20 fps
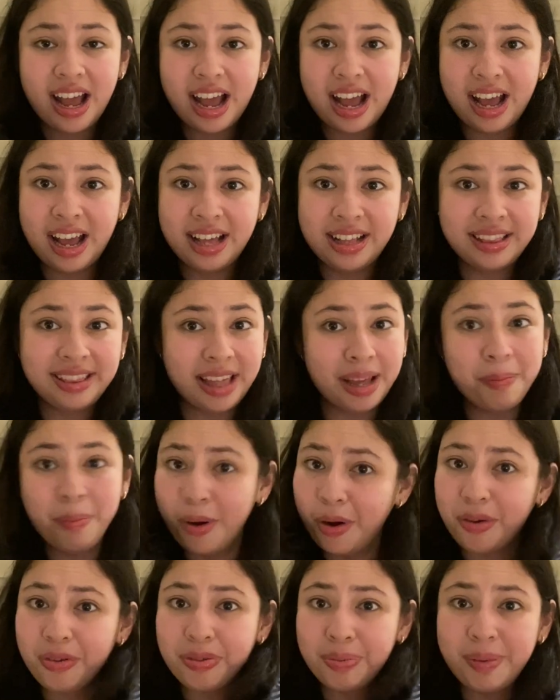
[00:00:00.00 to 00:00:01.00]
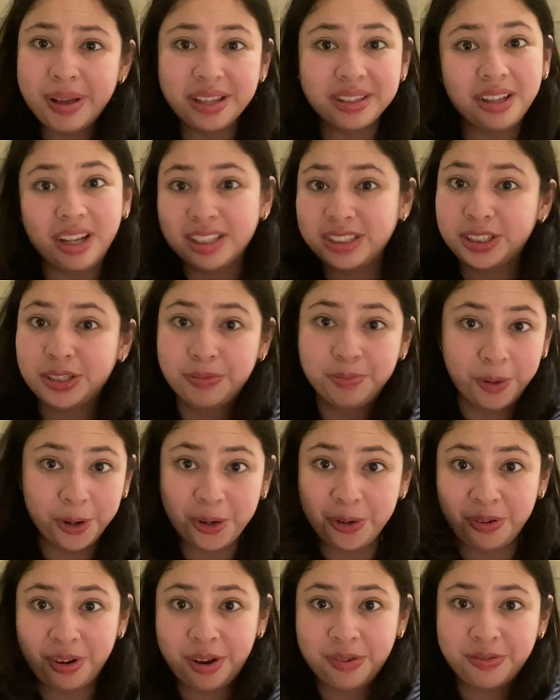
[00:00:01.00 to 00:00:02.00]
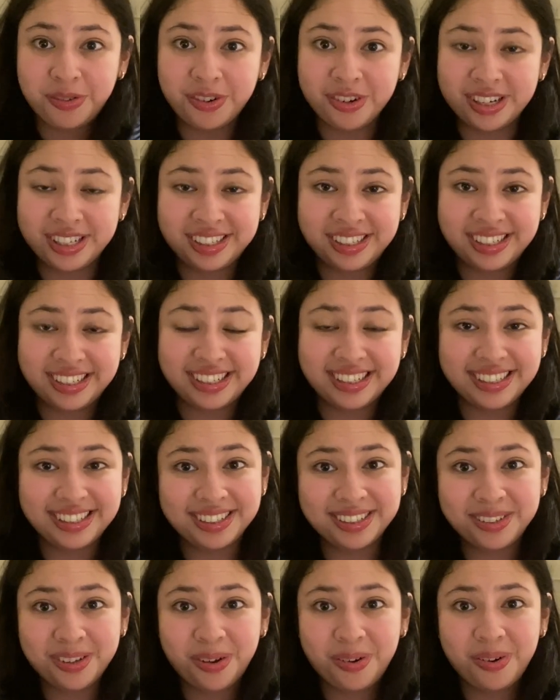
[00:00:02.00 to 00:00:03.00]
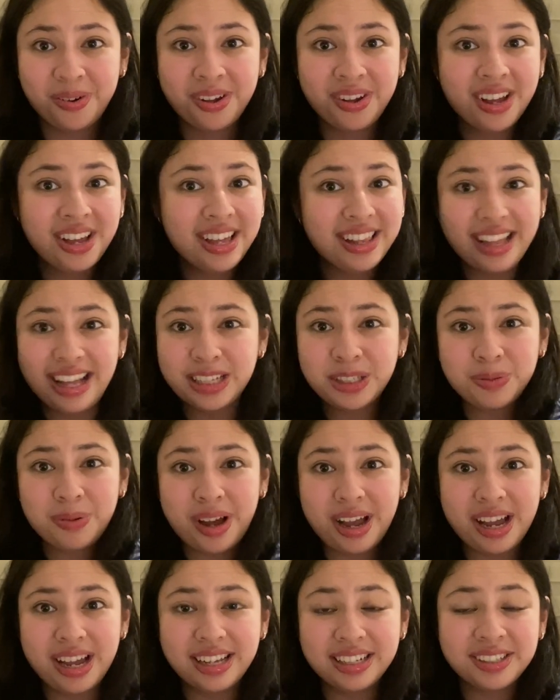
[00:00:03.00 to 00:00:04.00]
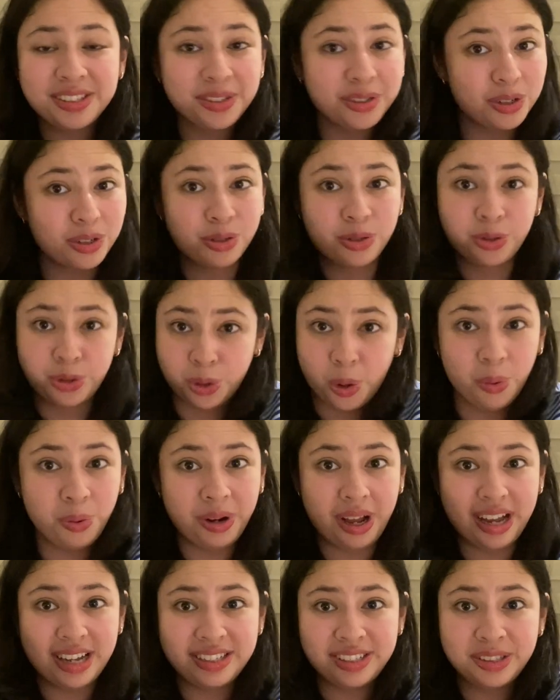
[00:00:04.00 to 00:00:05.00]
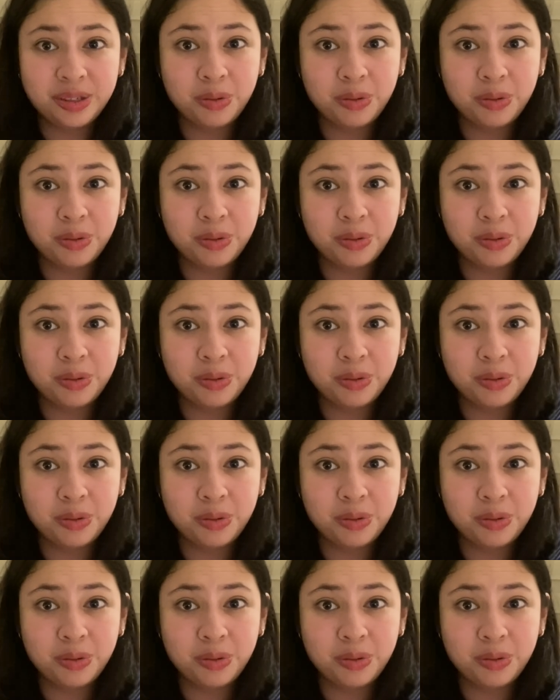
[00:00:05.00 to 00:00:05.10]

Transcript: and they both make lots of book references, so that's why it's so nice to